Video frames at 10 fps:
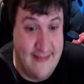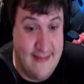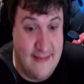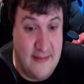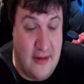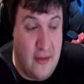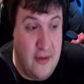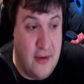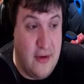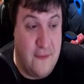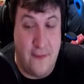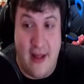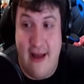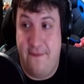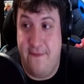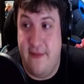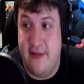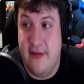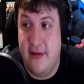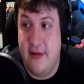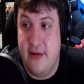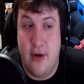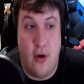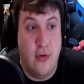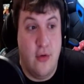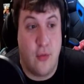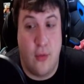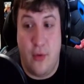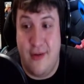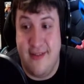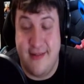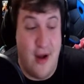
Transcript: No new fluff. No new rules. No